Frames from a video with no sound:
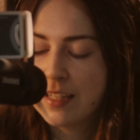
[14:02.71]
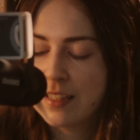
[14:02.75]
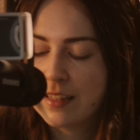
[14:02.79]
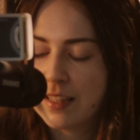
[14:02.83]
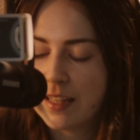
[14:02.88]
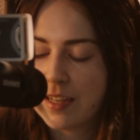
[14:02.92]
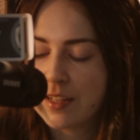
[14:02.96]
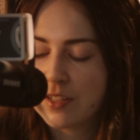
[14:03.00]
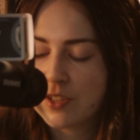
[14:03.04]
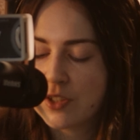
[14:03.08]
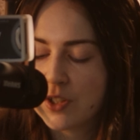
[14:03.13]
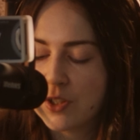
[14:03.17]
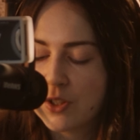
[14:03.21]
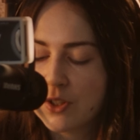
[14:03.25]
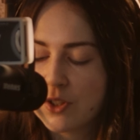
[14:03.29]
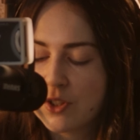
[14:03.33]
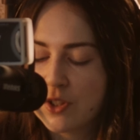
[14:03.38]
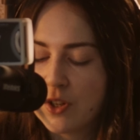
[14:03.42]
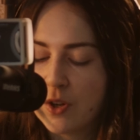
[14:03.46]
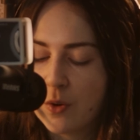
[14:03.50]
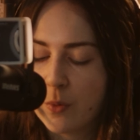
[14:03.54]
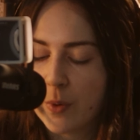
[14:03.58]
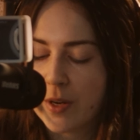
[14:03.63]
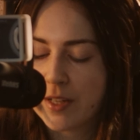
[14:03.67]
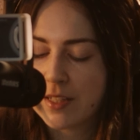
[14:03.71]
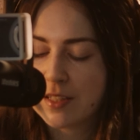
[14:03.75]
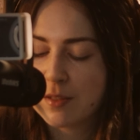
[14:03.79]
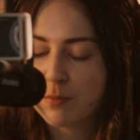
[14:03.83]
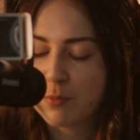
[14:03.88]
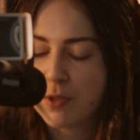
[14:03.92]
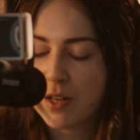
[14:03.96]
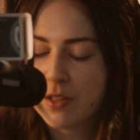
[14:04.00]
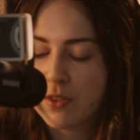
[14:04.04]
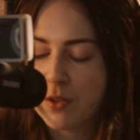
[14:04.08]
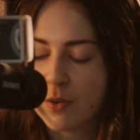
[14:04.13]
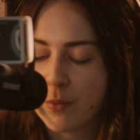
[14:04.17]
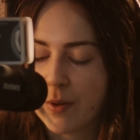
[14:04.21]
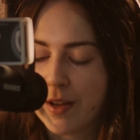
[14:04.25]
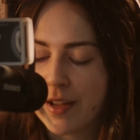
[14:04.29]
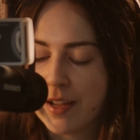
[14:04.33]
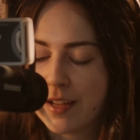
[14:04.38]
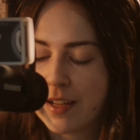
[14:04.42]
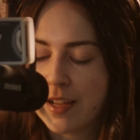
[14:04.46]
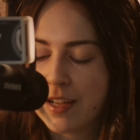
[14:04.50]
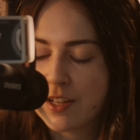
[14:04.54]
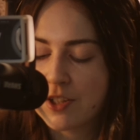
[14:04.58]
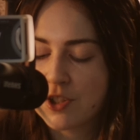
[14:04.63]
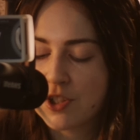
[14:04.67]
that it took Snow White's breath
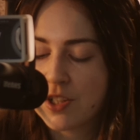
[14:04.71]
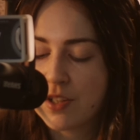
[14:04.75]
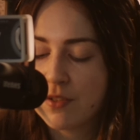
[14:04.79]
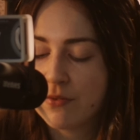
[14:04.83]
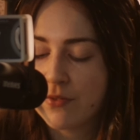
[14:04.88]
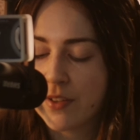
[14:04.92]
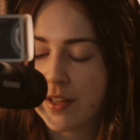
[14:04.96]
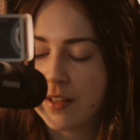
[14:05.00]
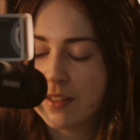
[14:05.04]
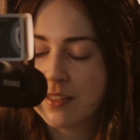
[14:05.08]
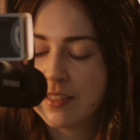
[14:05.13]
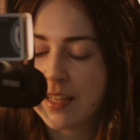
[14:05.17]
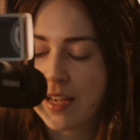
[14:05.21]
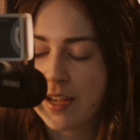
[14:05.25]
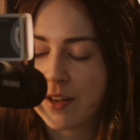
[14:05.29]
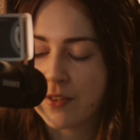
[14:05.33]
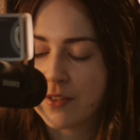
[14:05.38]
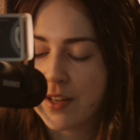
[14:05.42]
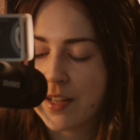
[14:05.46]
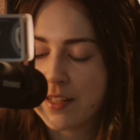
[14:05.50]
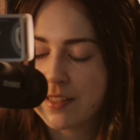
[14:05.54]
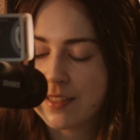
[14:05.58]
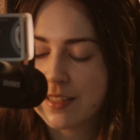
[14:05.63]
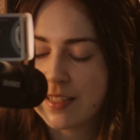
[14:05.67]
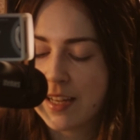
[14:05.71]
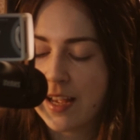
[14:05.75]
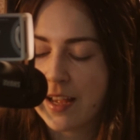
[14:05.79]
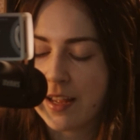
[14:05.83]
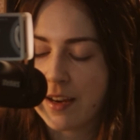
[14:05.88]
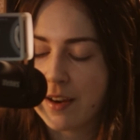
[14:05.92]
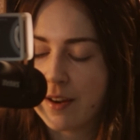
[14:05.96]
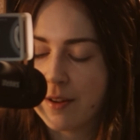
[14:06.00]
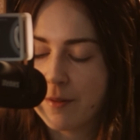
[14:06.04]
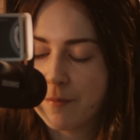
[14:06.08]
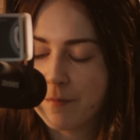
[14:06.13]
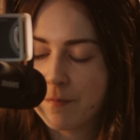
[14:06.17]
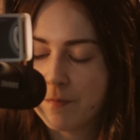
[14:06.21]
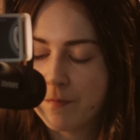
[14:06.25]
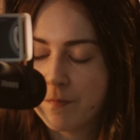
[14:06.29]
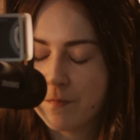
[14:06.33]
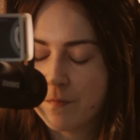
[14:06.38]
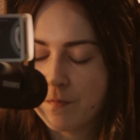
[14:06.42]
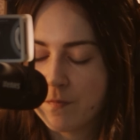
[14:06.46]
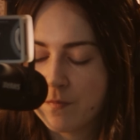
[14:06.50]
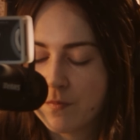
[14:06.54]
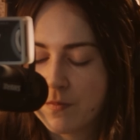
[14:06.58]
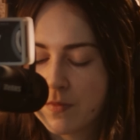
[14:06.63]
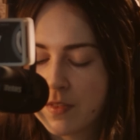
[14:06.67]
away, and she fell down as dead.
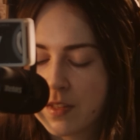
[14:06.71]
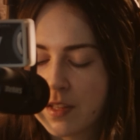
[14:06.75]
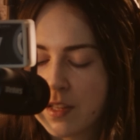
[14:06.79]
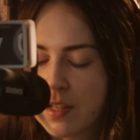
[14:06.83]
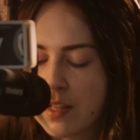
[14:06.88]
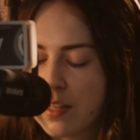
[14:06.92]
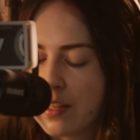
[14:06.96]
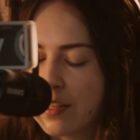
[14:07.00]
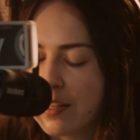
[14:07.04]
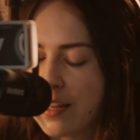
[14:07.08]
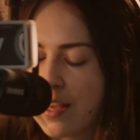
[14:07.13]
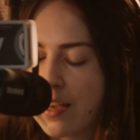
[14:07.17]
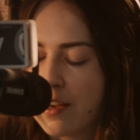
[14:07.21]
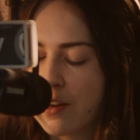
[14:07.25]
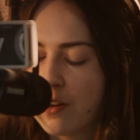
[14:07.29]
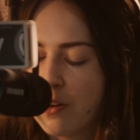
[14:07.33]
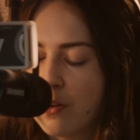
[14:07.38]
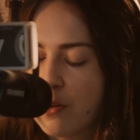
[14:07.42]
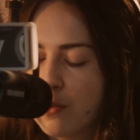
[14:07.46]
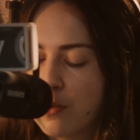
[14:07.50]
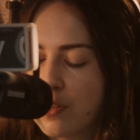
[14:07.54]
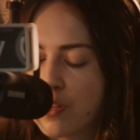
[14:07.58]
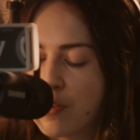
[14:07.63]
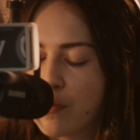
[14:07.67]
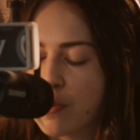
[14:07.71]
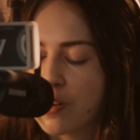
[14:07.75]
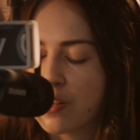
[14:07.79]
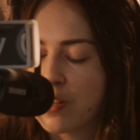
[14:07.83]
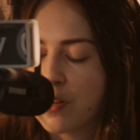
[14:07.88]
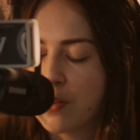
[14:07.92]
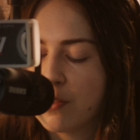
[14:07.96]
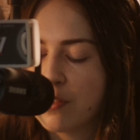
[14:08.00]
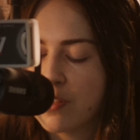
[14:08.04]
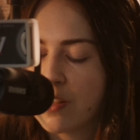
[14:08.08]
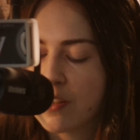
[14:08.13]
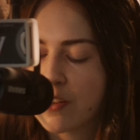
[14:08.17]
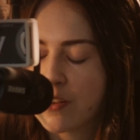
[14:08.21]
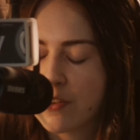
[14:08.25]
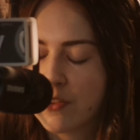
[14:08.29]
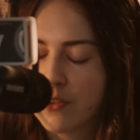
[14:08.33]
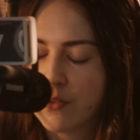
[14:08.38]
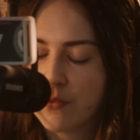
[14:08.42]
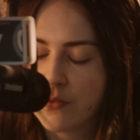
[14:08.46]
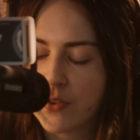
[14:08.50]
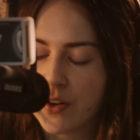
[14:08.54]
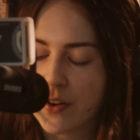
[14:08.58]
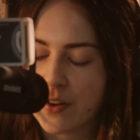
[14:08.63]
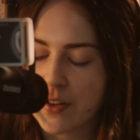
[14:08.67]
"Now you are no longer the
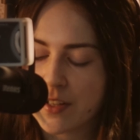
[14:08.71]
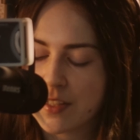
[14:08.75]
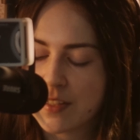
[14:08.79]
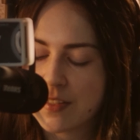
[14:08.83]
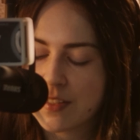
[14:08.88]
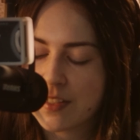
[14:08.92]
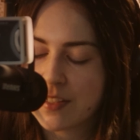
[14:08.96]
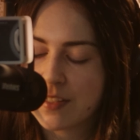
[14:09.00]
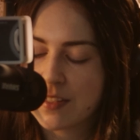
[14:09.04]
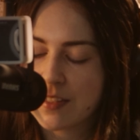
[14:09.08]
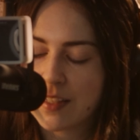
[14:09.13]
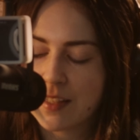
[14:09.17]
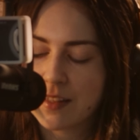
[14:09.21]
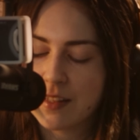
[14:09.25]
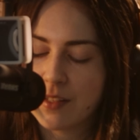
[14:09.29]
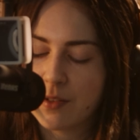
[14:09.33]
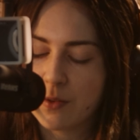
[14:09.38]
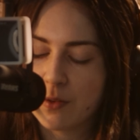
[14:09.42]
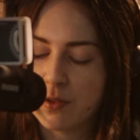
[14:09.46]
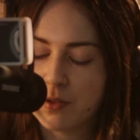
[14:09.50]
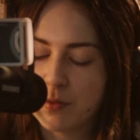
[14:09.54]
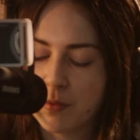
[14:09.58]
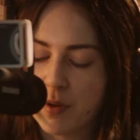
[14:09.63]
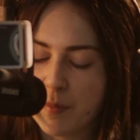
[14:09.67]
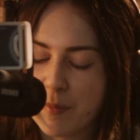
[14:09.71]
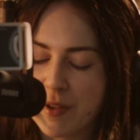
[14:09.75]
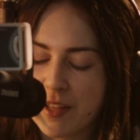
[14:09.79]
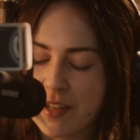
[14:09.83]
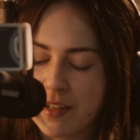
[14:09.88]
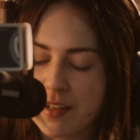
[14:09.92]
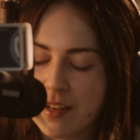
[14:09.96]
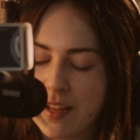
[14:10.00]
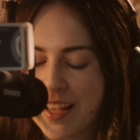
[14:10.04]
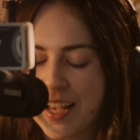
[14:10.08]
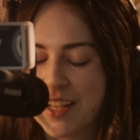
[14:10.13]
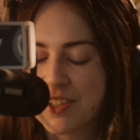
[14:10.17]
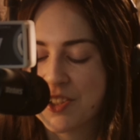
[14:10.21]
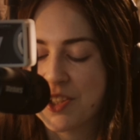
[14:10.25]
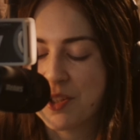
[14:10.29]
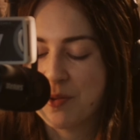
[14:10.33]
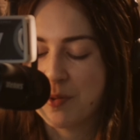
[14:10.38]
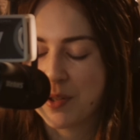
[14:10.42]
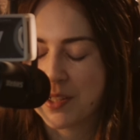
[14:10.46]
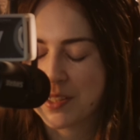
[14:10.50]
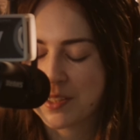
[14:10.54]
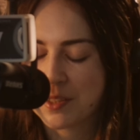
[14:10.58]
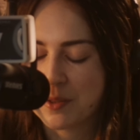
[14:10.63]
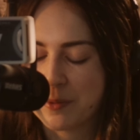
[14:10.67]
fairest," said the old woman as she
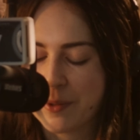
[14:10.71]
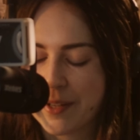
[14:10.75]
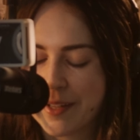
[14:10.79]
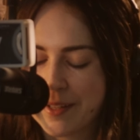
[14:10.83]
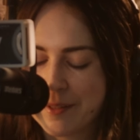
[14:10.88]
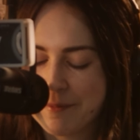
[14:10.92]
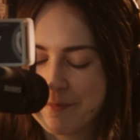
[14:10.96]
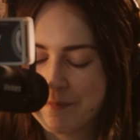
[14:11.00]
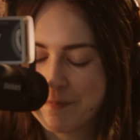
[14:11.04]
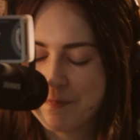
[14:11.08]
walked away.